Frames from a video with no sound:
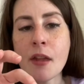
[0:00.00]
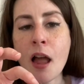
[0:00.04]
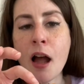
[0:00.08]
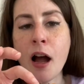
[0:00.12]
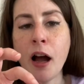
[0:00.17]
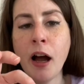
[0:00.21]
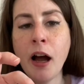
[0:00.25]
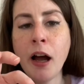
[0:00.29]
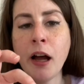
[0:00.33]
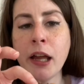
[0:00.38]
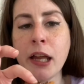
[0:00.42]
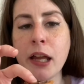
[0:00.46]

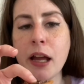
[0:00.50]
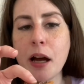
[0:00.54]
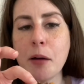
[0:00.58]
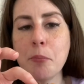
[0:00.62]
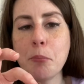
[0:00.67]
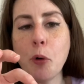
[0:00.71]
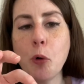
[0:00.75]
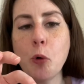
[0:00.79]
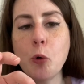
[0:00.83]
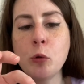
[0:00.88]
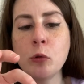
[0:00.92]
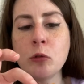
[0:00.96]
I
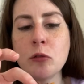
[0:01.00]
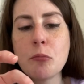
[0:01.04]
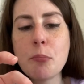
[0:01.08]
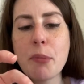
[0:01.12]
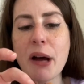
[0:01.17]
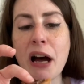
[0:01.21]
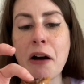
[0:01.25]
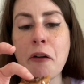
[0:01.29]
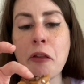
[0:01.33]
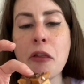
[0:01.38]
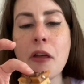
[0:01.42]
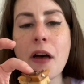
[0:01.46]
am all
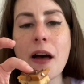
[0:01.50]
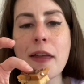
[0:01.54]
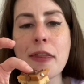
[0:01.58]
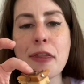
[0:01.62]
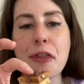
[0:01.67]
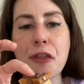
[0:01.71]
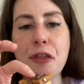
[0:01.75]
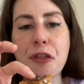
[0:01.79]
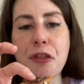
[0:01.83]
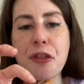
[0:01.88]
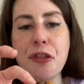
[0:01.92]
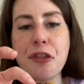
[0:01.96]
about that
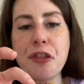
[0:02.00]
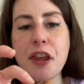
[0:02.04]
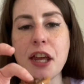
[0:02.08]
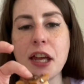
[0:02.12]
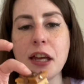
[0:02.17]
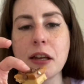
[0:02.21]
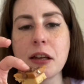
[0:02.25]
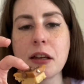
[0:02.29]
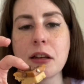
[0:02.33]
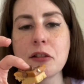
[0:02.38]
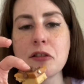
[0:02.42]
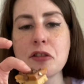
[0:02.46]

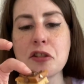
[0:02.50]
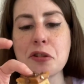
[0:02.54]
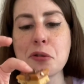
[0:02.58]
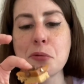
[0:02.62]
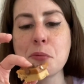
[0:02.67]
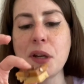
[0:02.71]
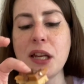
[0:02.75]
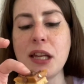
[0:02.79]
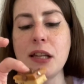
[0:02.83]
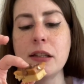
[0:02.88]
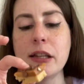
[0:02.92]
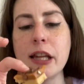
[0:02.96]
thick,
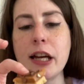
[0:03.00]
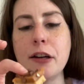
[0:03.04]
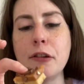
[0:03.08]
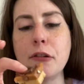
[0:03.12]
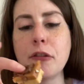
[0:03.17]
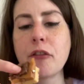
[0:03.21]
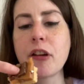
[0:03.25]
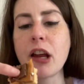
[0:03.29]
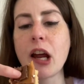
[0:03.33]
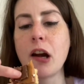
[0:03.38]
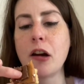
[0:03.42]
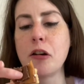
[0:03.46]
sweet layer
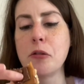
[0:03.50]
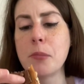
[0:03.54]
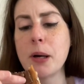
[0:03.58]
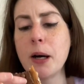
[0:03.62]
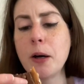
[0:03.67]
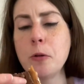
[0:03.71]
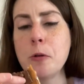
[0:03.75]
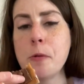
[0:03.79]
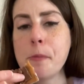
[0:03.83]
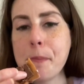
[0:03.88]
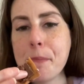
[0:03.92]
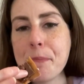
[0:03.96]
of
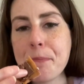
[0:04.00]
caramel.